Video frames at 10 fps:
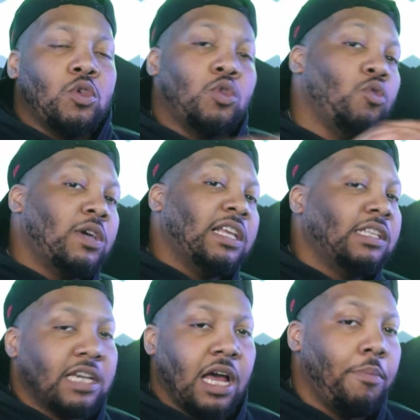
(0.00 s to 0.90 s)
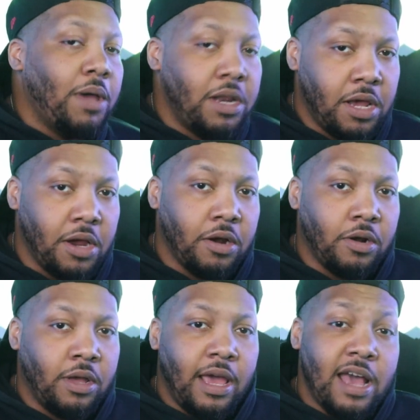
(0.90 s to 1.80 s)
you get to come in
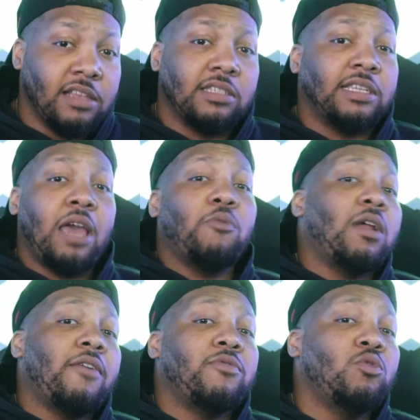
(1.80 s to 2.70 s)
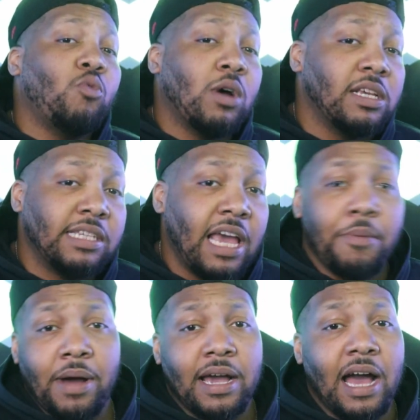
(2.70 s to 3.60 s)
here and say whatever you want to say
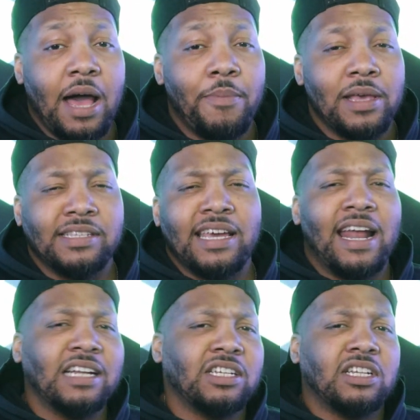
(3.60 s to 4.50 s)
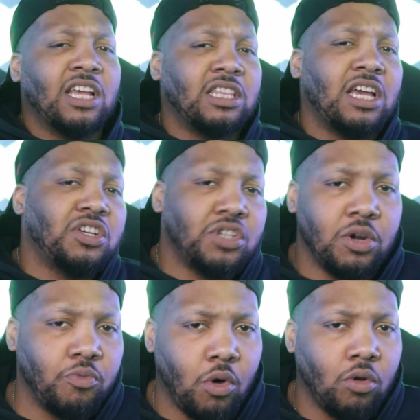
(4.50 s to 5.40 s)
in my comments and I just let that
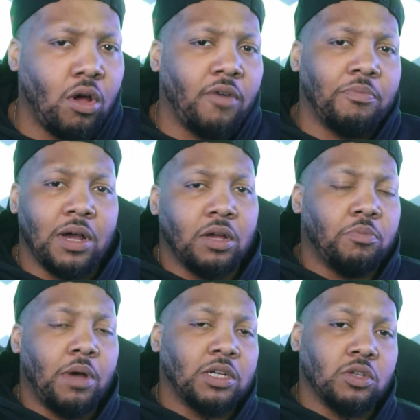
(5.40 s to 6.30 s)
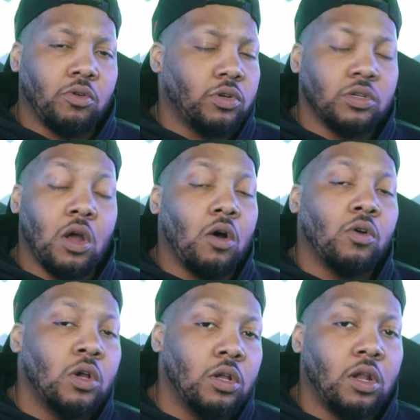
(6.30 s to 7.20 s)
shit roll off my shoulders. No.